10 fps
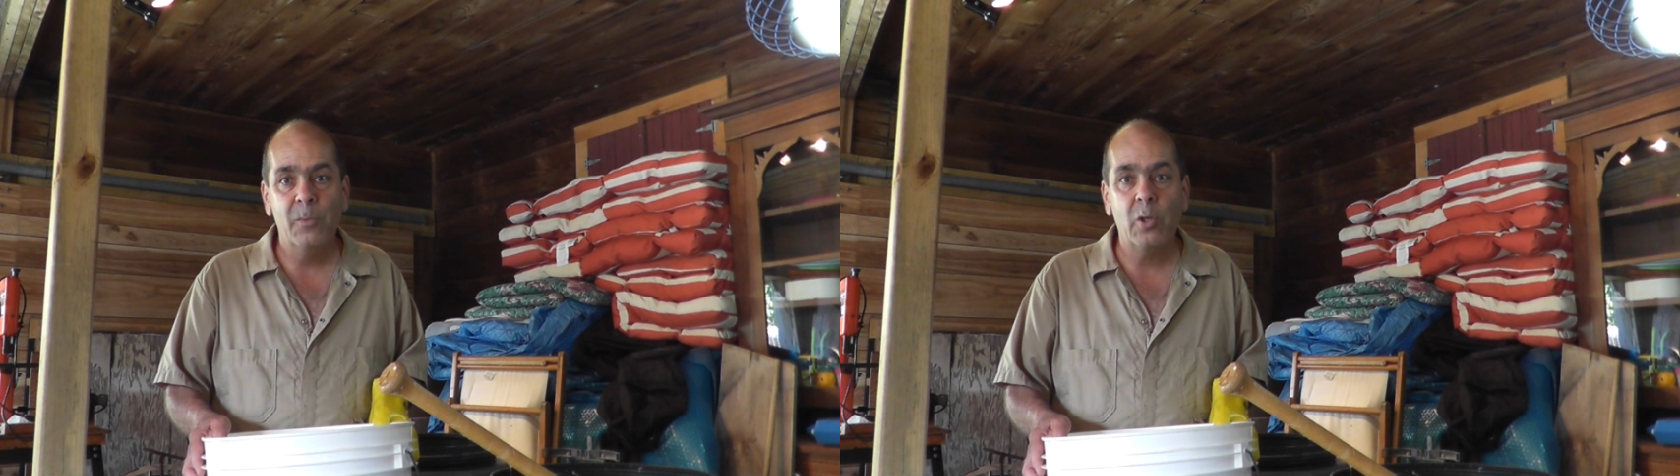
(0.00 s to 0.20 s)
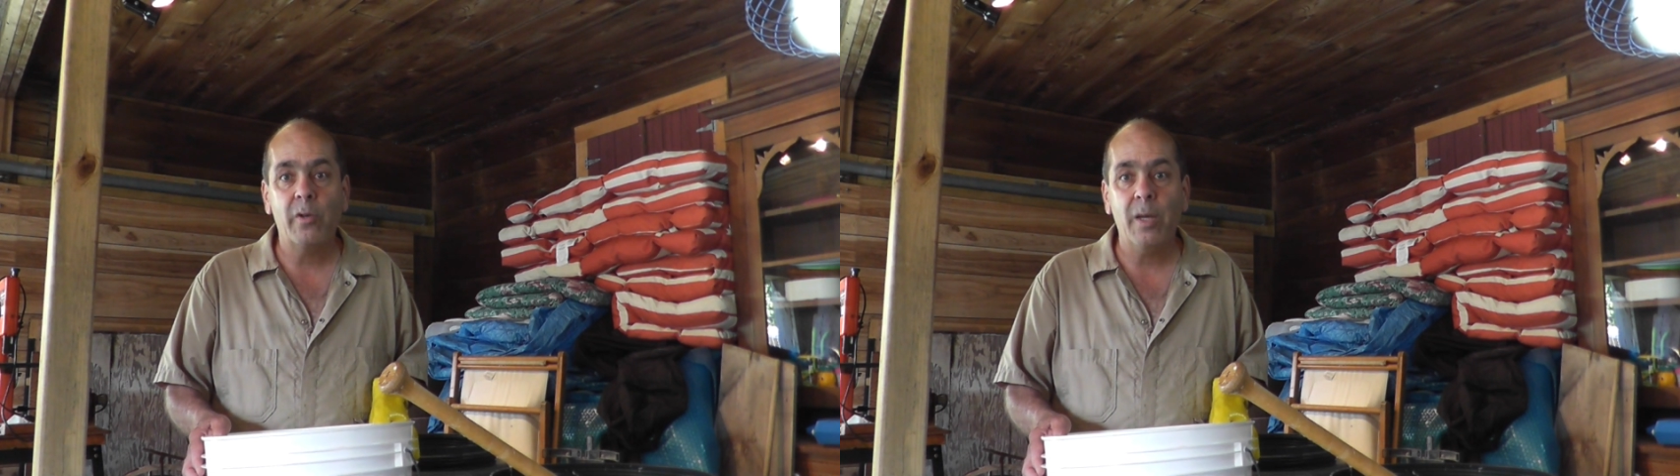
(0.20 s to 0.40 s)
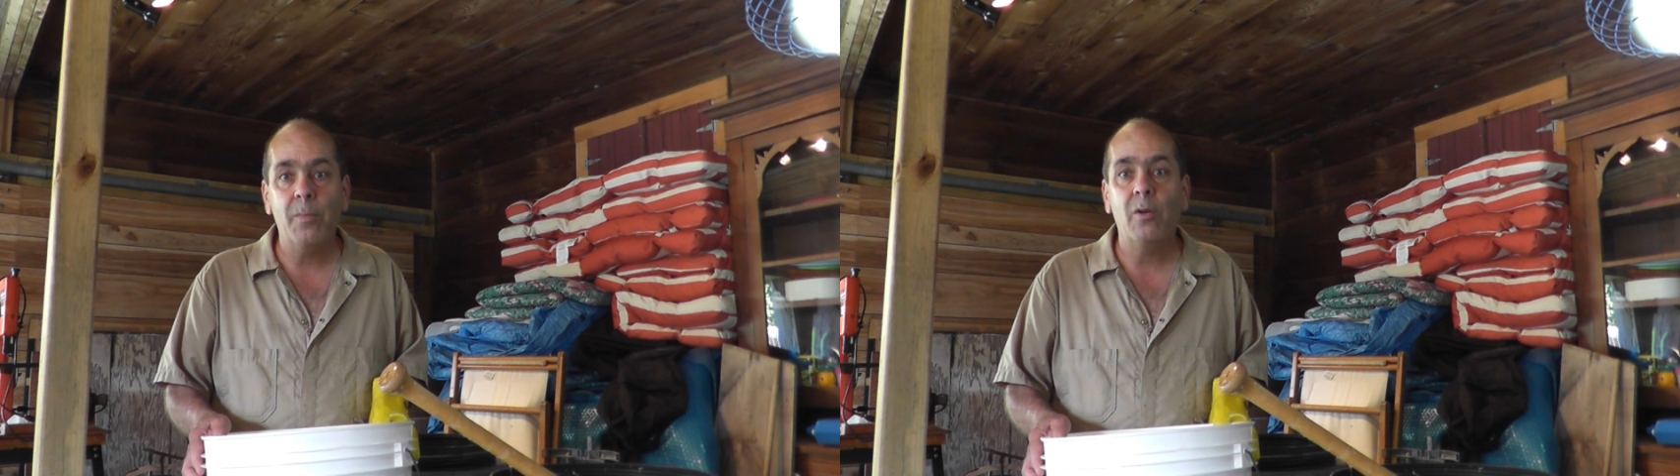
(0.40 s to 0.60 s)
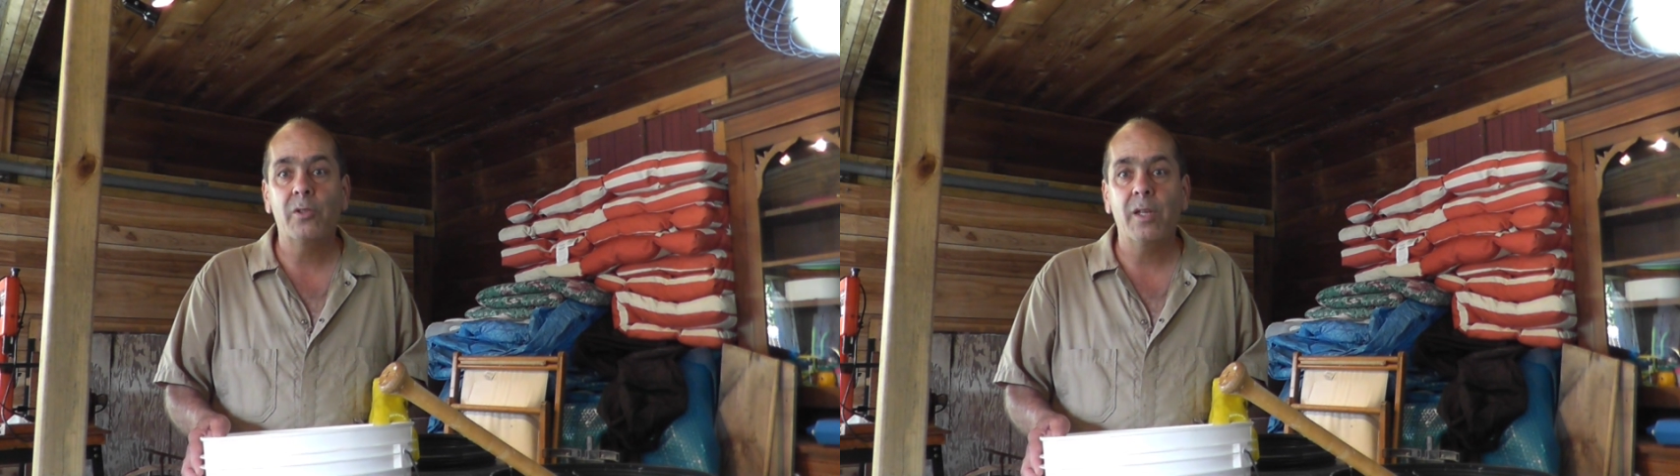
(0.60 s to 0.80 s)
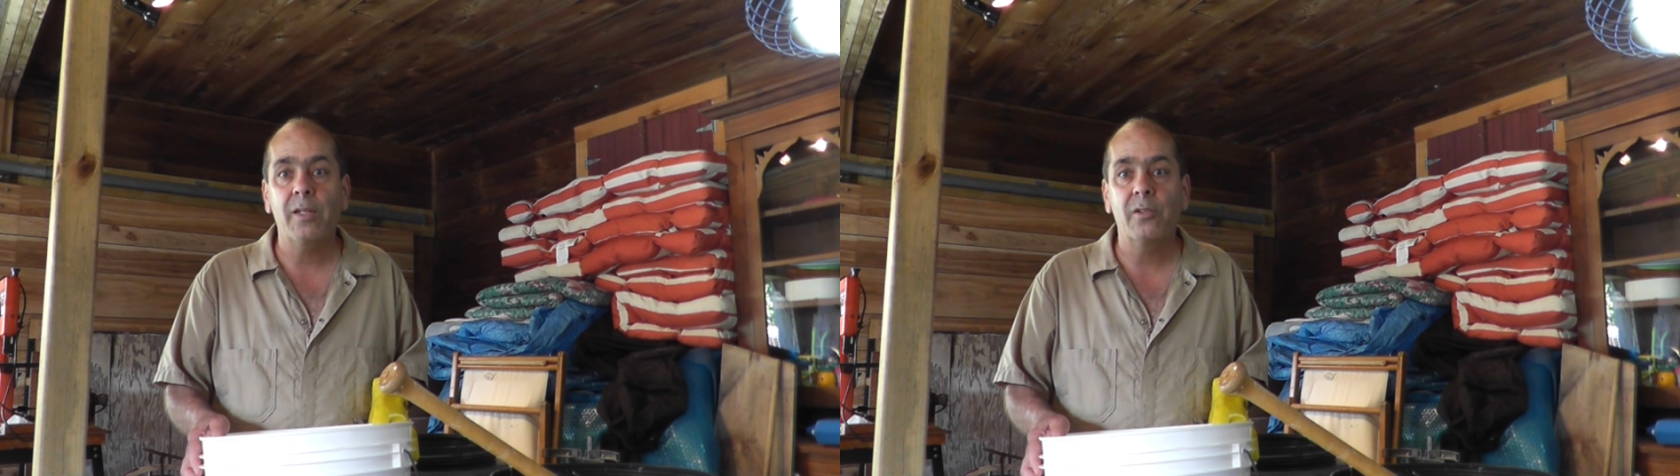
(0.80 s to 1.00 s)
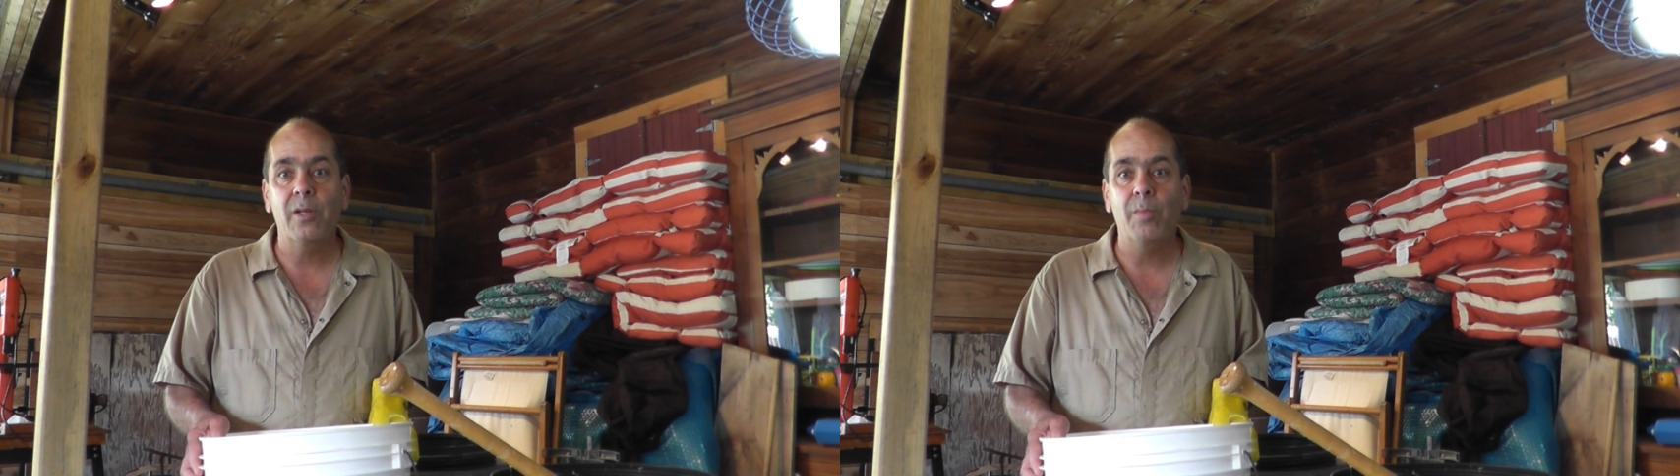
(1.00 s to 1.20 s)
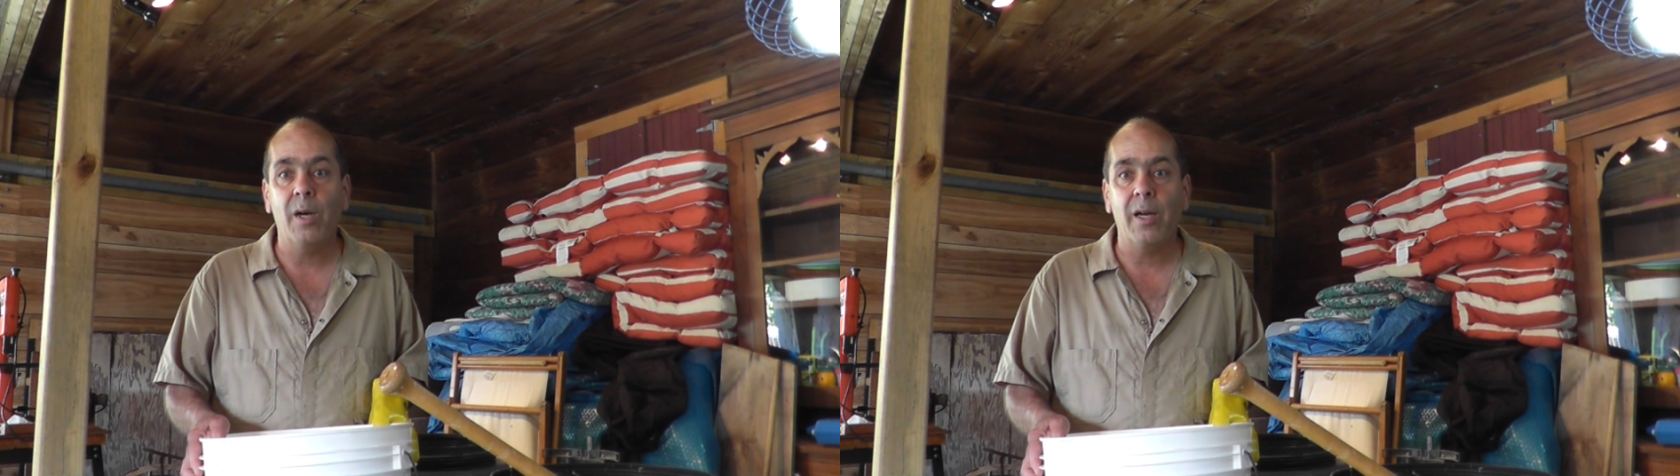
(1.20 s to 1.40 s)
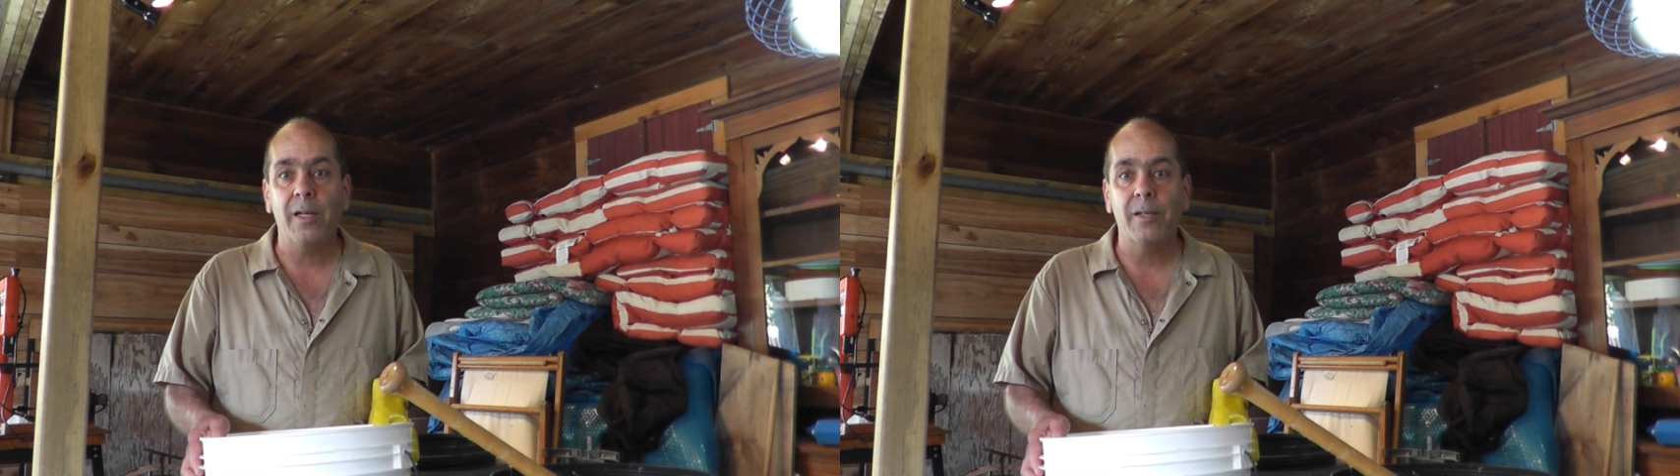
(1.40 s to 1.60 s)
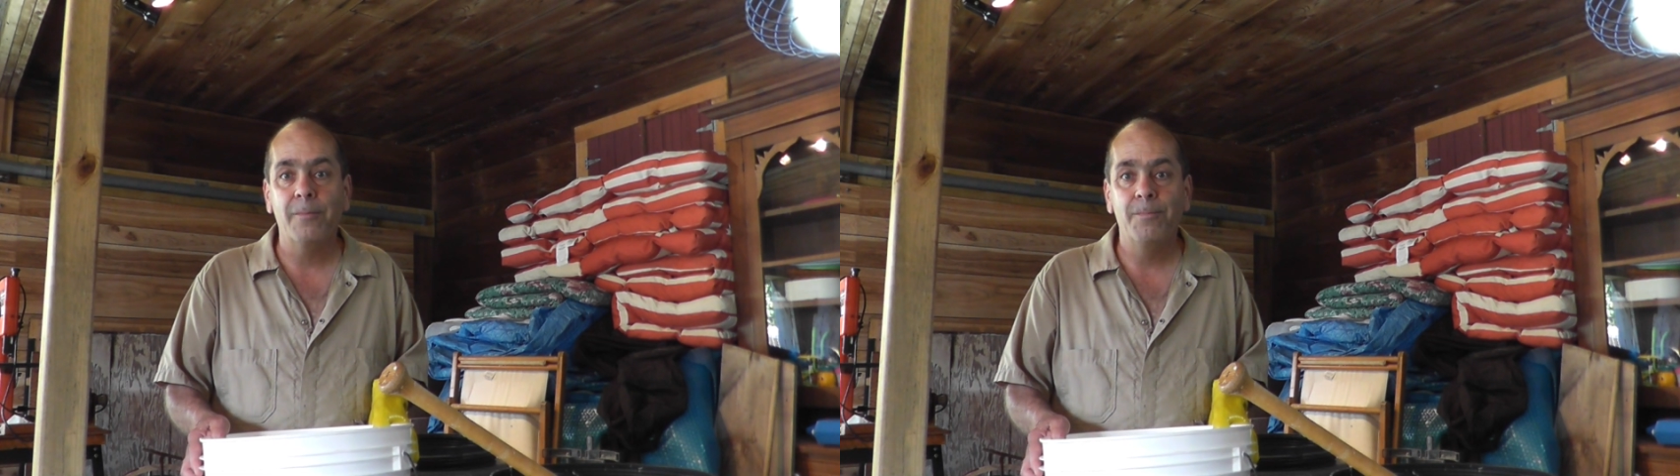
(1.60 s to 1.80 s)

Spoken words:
So keep those things in mind.